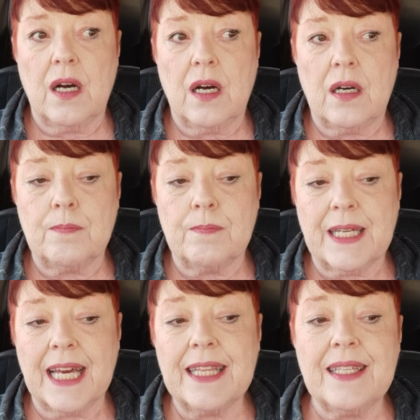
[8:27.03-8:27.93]

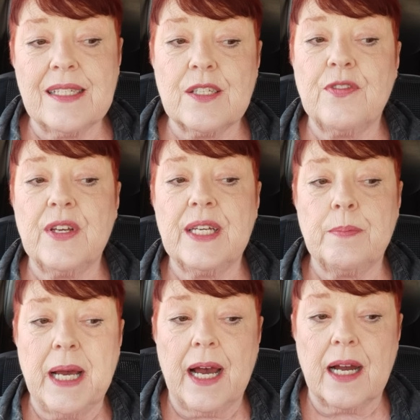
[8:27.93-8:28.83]
um, get this
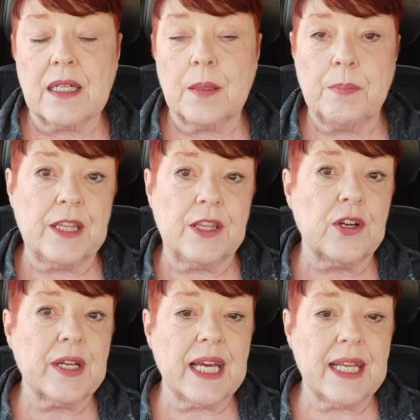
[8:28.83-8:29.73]
feedback, but
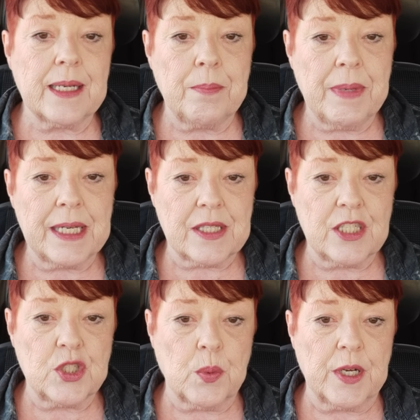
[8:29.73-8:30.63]
they're getting a
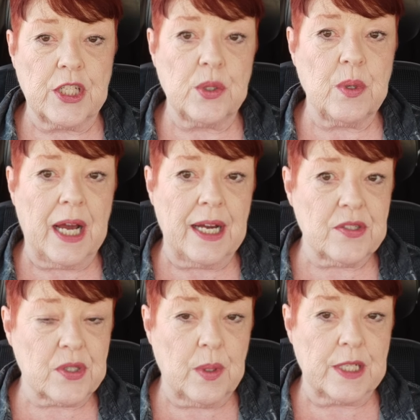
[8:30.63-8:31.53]
message when you
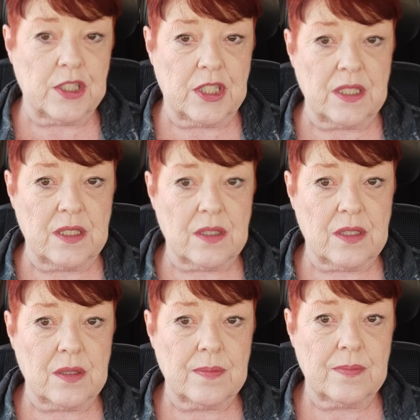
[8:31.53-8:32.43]
ask
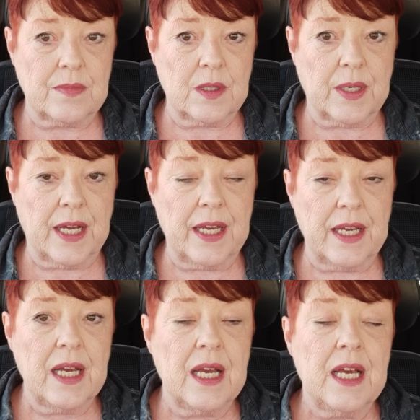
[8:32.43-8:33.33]
questions.
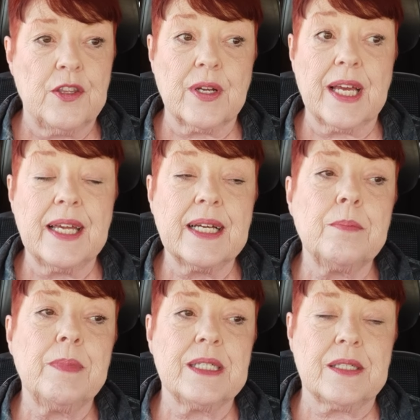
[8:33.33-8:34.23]
Okay, they're
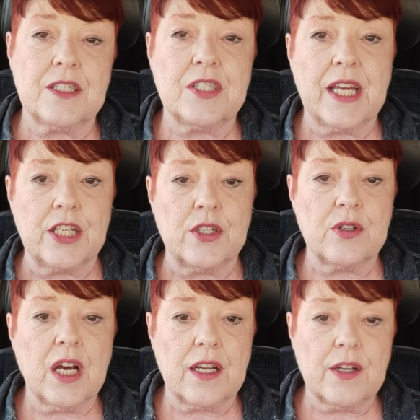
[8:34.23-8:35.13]
getting a message that
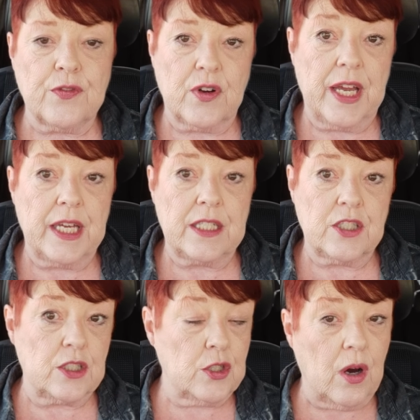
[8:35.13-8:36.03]
you're not
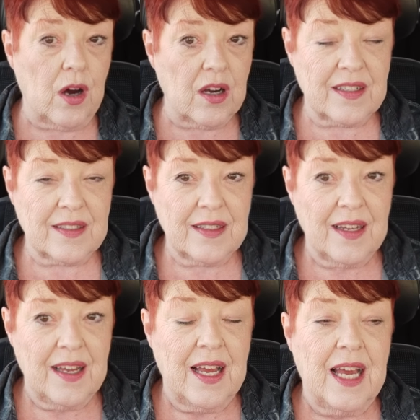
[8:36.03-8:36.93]
afraid to talk
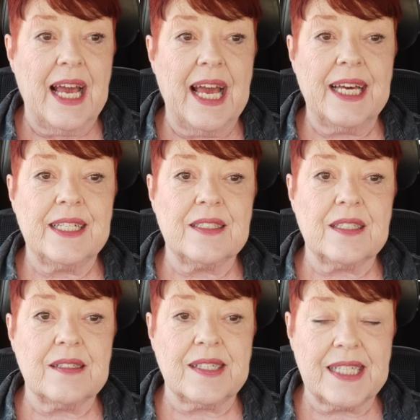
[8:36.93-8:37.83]

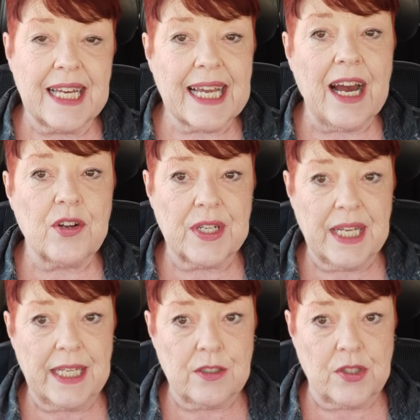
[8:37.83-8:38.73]
and seek out
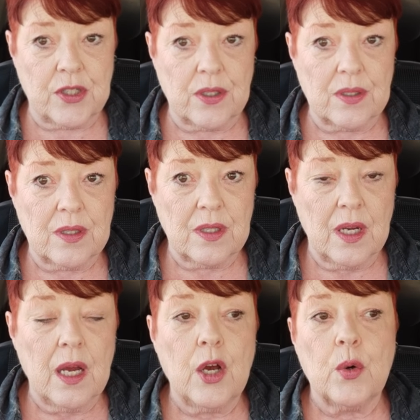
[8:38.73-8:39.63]
an answer
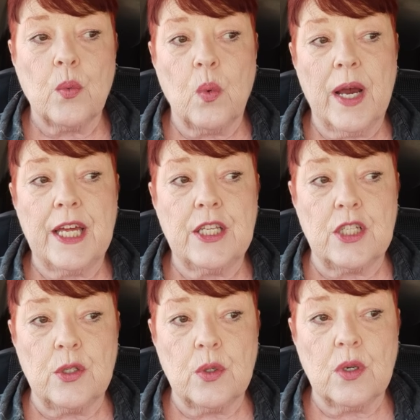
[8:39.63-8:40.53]

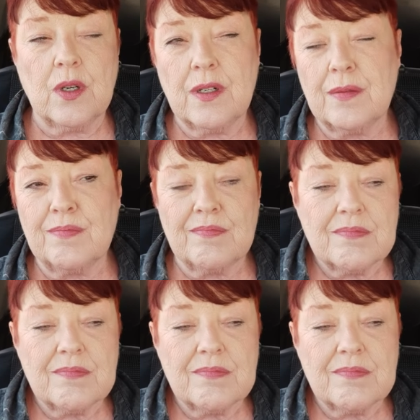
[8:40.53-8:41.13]
when you're